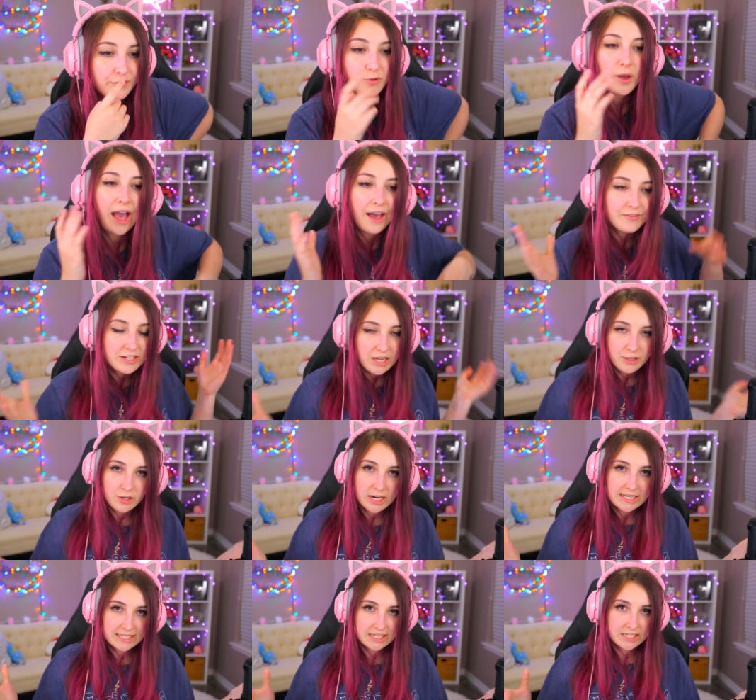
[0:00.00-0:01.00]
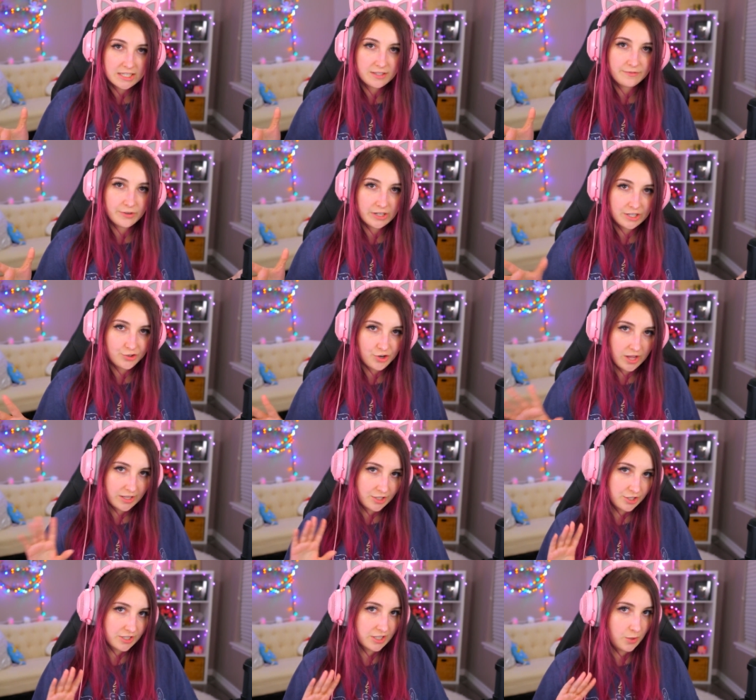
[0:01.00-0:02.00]
But if you have any other ideas for any
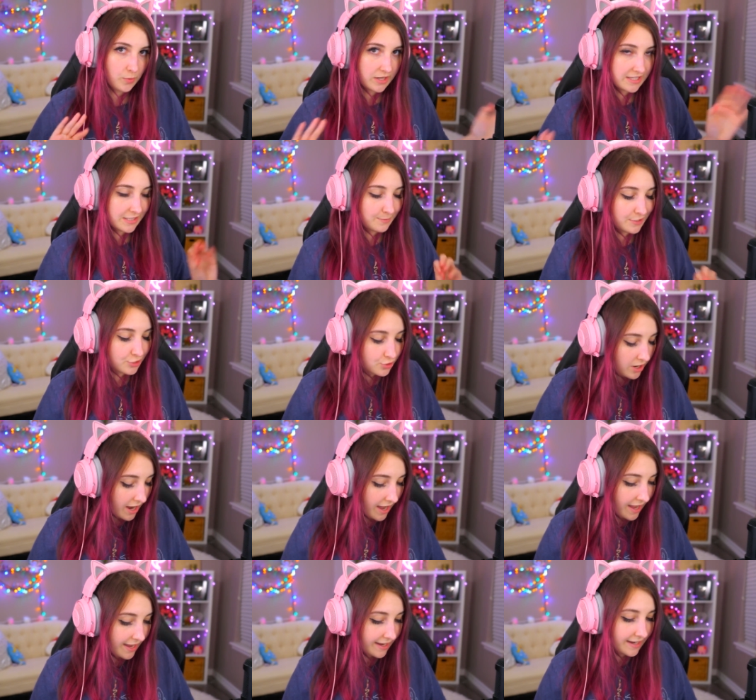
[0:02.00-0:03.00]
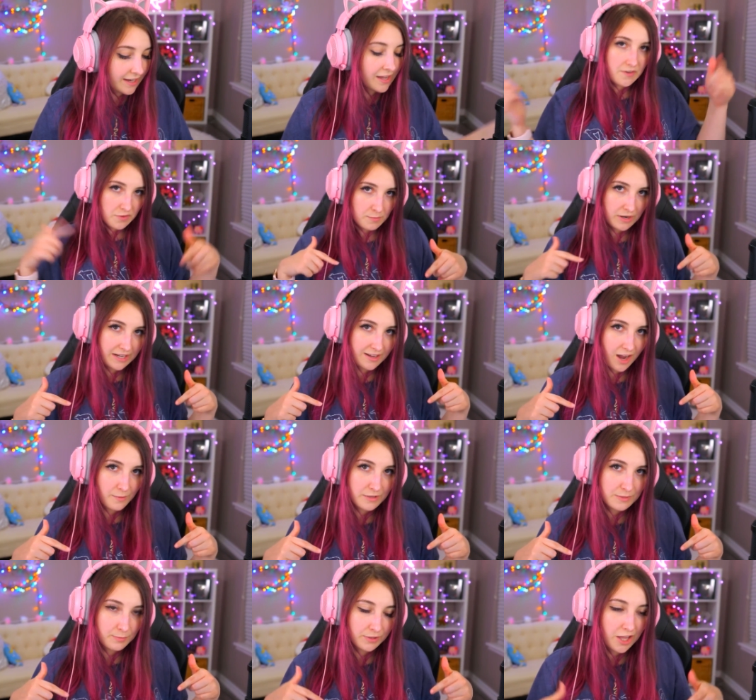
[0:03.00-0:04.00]
challenges that you want to see me try, leave them in the
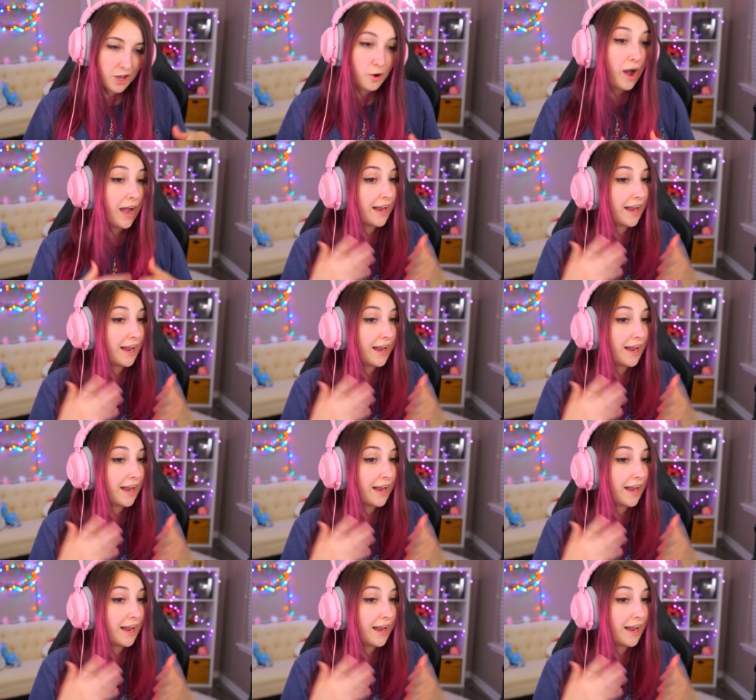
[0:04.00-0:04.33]
comments below.